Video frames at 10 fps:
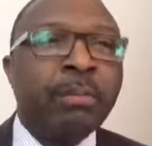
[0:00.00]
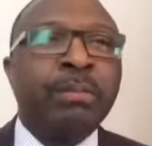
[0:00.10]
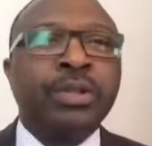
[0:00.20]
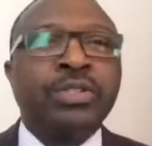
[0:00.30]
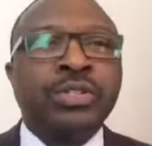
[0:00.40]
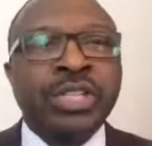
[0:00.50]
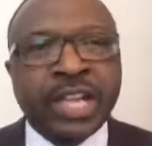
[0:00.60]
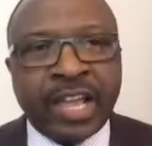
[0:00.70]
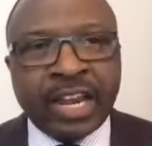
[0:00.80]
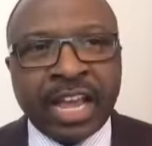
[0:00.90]
But
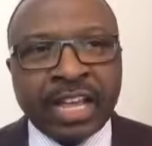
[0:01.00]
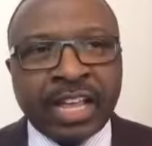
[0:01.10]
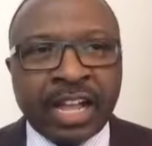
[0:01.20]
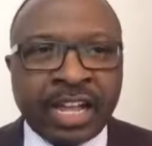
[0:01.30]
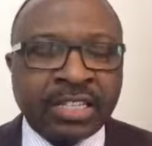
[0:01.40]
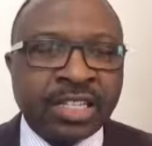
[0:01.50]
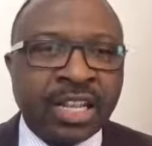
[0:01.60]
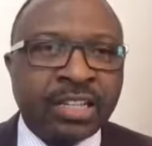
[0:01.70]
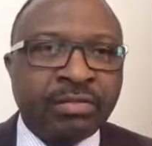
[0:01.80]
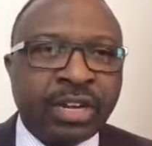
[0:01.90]
today, like I
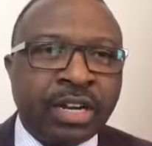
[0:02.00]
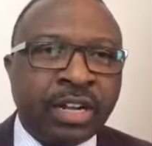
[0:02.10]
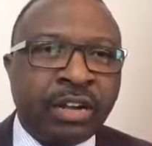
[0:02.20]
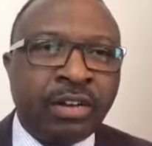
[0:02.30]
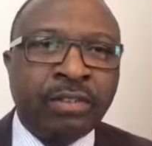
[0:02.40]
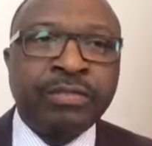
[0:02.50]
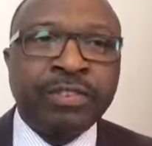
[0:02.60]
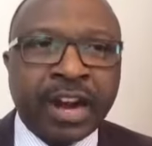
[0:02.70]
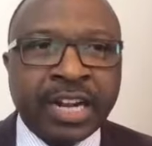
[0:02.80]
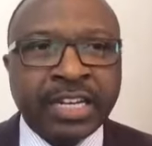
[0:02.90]
said, on
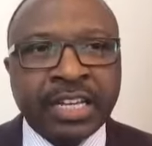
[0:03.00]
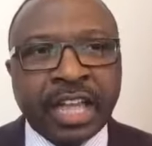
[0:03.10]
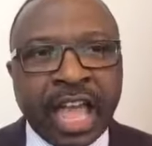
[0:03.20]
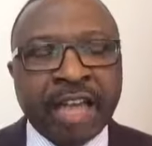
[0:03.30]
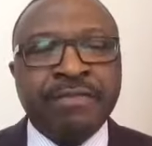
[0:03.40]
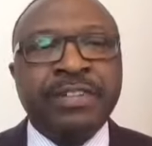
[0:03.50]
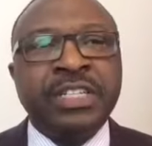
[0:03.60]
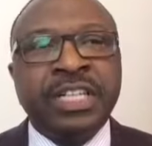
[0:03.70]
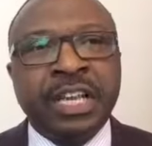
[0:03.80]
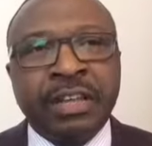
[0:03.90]
Friday, every
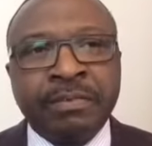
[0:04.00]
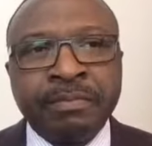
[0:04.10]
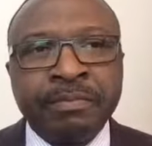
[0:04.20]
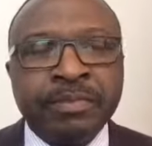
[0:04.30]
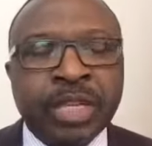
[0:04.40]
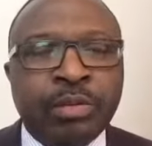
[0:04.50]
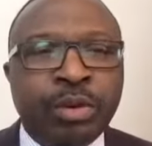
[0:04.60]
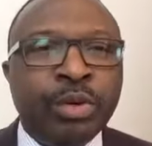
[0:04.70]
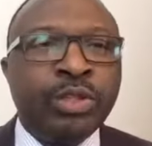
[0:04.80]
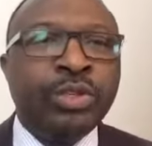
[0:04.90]
day we
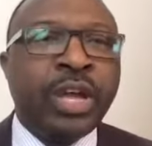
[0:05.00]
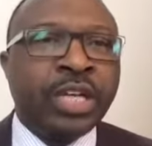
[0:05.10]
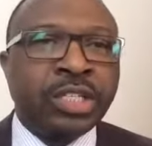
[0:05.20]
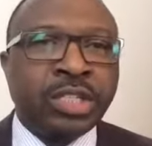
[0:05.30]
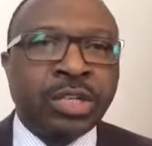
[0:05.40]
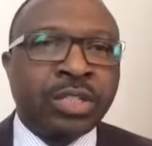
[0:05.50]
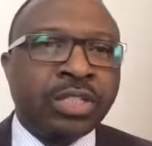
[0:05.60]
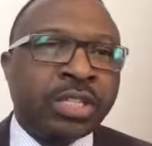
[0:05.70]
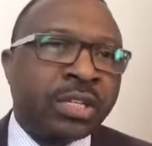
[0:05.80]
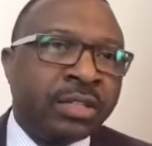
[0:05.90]
will do a short